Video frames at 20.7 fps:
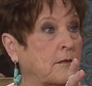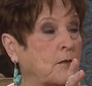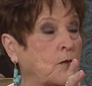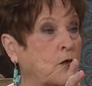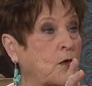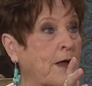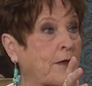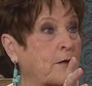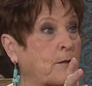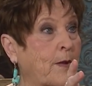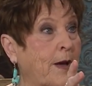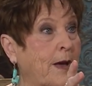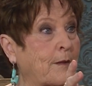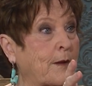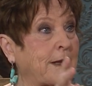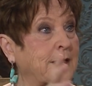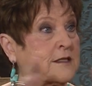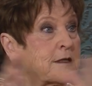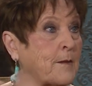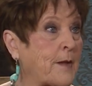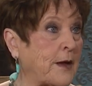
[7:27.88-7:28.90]
You know how the Bible
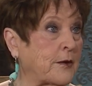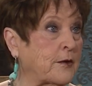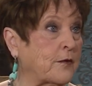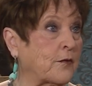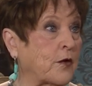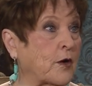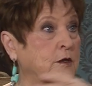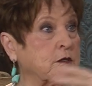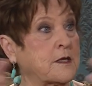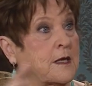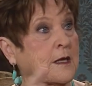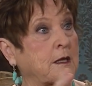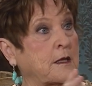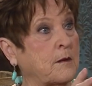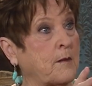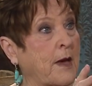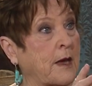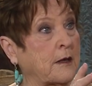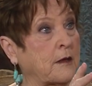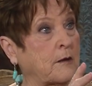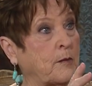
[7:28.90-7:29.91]
has the mountain of cursing and the
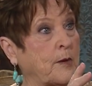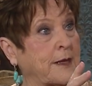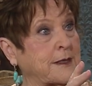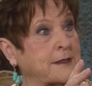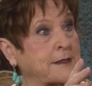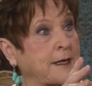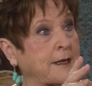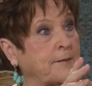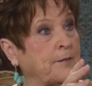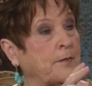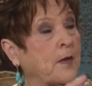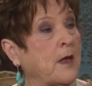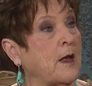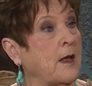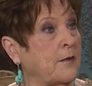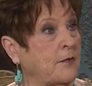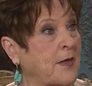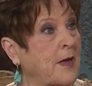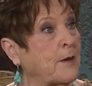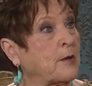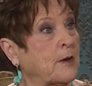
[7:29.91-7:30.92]
mountain of blessing?
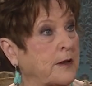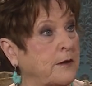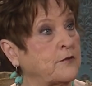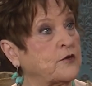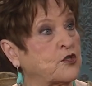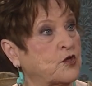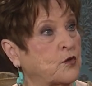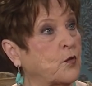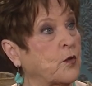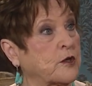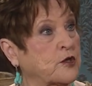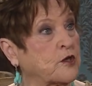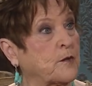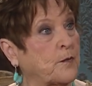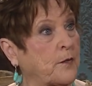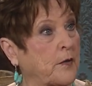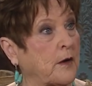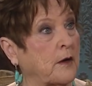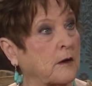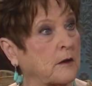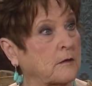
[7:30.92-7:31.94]
They believe you should
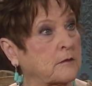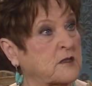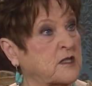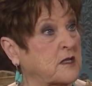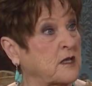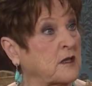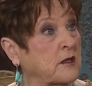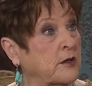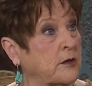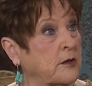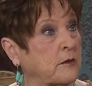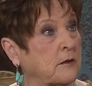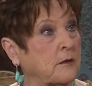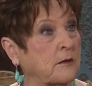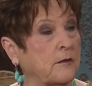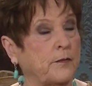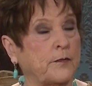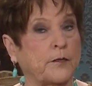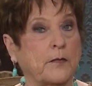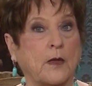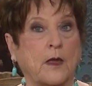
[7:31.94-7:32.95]
worship there. Still do.
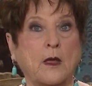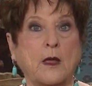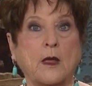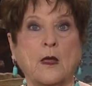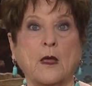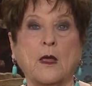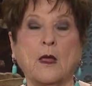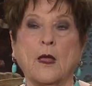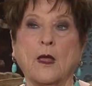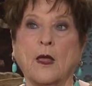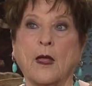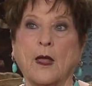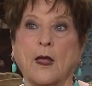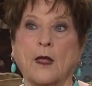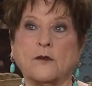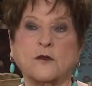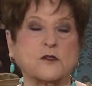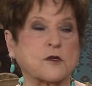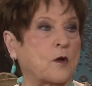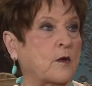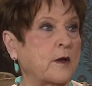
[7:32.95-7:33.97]

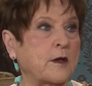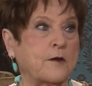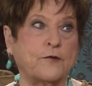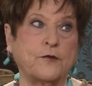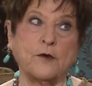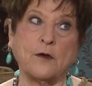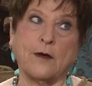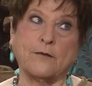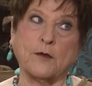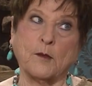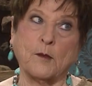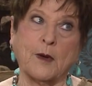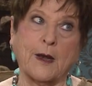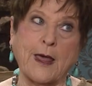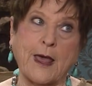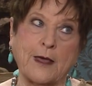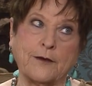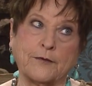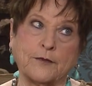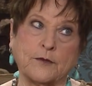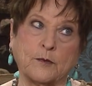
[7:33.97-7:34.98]
And there's only a few of them
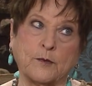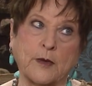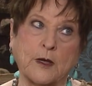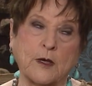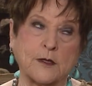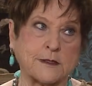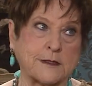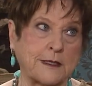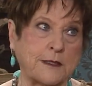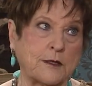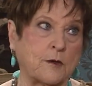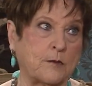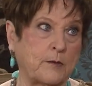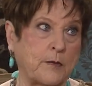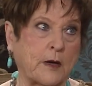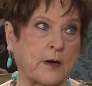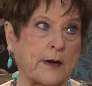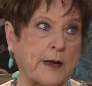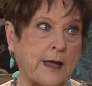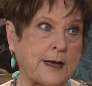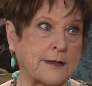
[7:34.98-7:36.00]
left because they don't
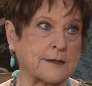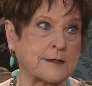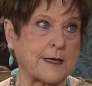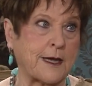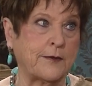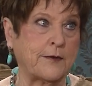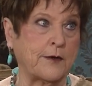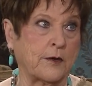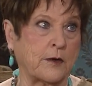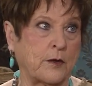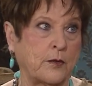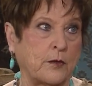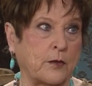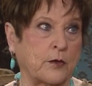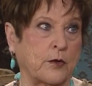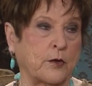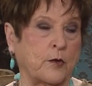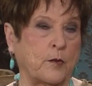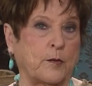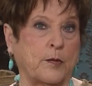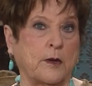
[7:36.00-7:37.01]
marry outside their own
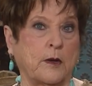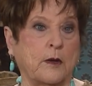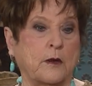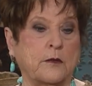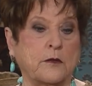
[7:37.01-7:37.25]
group.